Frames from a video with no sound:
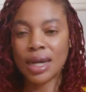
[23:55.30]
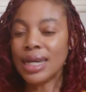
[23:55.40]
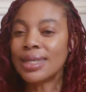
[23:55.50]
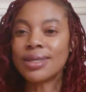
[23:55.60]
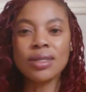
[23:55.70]

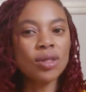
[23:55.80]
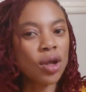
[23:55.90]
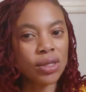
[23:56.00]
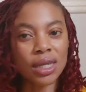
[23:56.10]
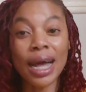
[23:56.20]
It's
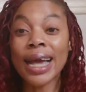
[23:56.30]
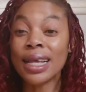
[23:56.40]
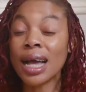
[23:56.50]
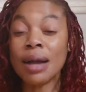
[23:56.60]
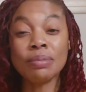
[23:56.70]
not.
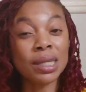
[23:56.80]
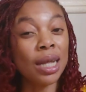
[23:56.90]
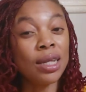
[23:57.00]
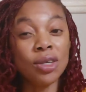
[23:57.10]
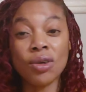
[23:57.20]
I'm
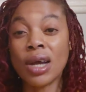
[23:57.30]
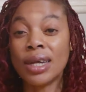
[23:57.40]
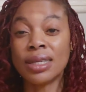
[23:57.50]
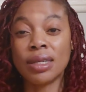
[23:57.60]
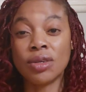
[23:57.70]
telling you
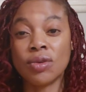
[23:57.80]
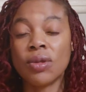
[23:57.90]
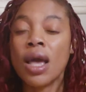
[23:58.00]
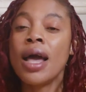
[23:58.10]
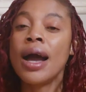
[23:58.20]
guys the
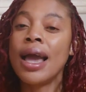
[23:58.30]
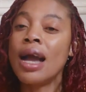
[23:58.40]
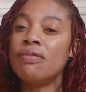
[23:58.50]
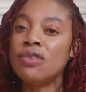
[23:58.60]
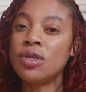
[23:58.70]
truth. I
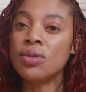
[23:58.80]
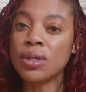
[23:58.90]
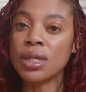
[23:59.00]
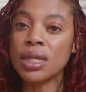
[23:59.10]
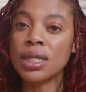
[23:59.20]
have
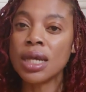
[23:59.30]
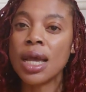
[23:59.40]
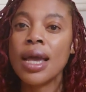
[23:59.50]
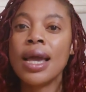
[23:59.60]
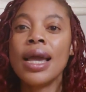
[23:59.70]
used it
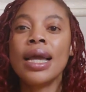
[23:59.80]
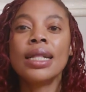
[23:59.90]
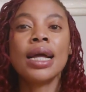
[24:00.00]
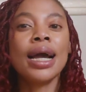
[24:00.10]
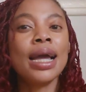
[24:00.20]

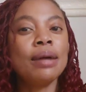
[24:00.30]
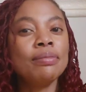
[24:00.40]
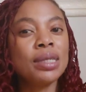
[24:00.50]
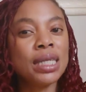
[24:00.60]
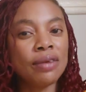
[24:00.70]
and I
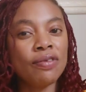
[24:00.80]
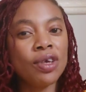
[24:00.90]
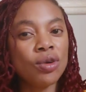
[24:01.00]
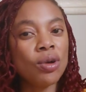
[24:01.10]
am giving you